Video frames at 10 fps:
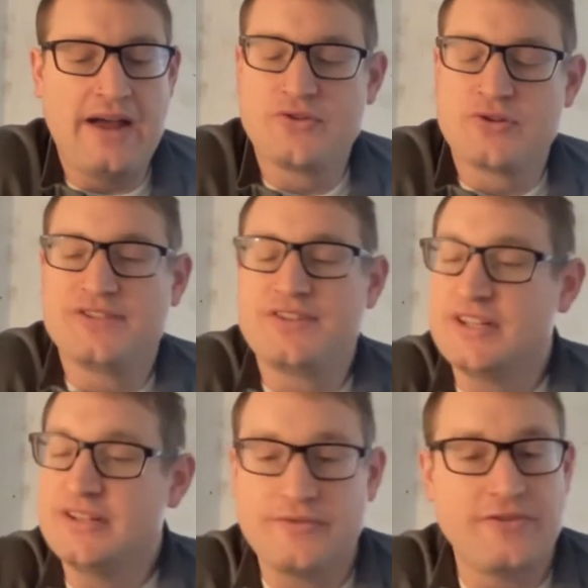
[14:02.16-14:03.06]
an
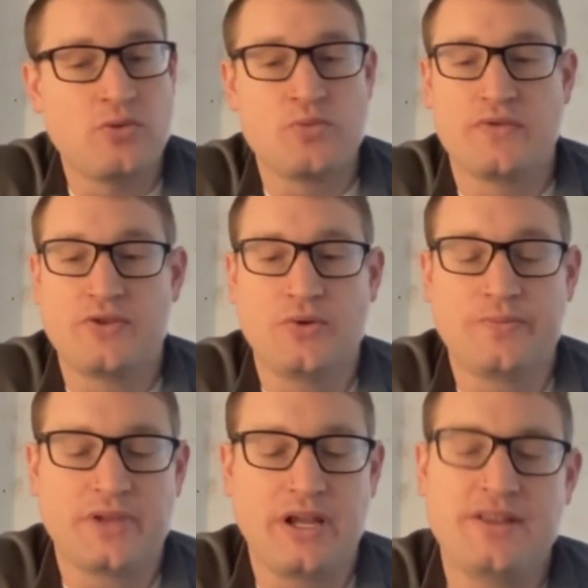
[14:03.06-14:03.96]
intense film review,
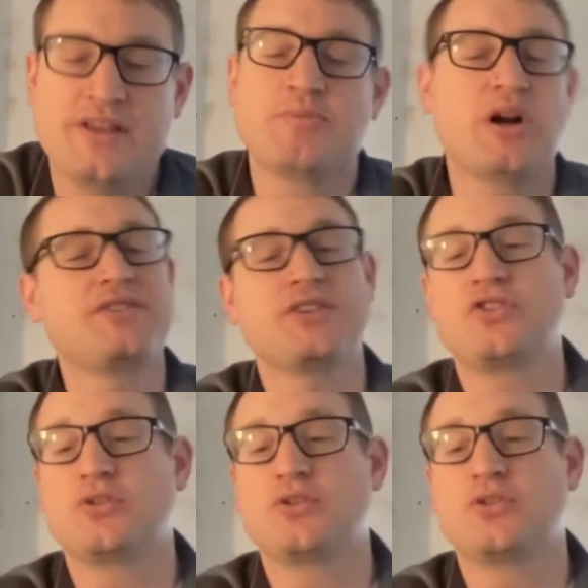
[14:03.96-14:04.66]
and this project took